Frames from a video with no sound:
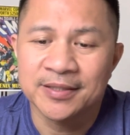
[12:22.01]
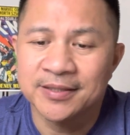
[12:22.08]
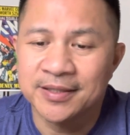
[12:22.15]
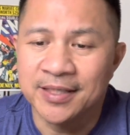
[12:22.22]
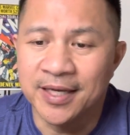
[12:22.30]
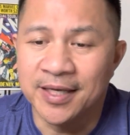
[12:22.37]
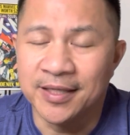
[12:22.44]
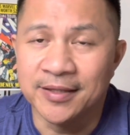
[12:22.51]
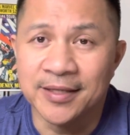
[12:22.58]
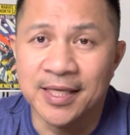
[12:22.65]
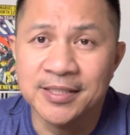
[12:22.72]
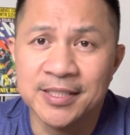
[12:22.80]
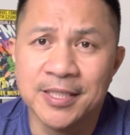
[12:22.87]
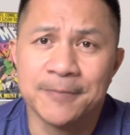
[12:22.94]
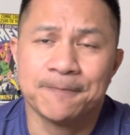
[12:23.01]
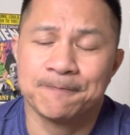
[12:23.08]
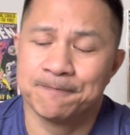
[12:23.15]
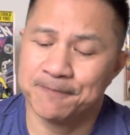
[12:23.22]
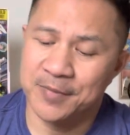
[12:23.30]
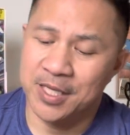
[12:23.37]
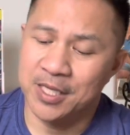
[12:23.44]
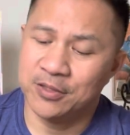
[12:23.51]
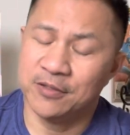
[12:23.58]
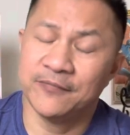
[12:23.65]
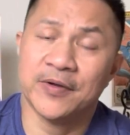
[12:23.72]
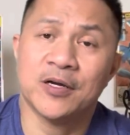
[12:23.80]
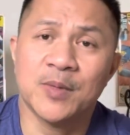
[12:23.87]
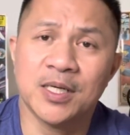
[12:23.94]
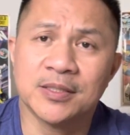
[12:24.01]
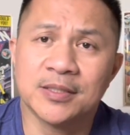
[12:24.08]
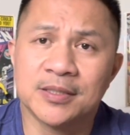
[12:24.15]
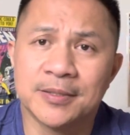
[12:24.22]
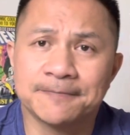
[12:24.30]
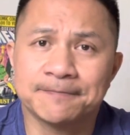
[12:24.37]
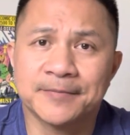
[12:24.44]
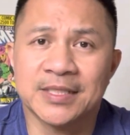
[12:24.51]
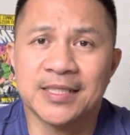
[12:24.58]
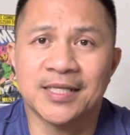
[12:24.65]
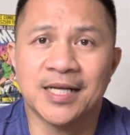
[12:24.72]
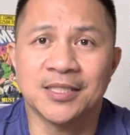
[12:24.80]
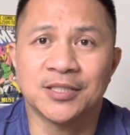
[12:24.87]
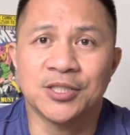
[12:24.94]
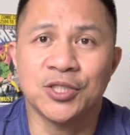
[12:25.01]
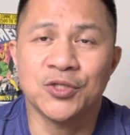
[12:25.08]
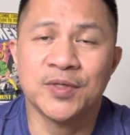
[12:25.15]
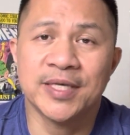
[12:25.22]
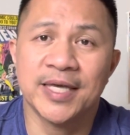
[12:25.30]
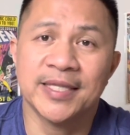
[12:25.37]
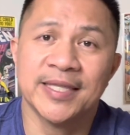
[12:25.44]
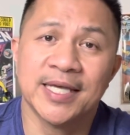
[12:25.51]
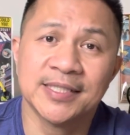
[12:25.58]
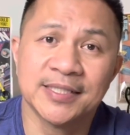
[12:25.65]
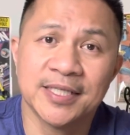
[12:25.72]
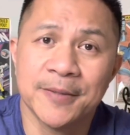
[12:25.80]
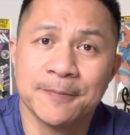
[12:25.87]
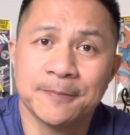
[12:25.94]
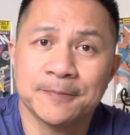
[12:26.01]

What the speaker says: And that's it. Thank you very much. I'll see you again next time.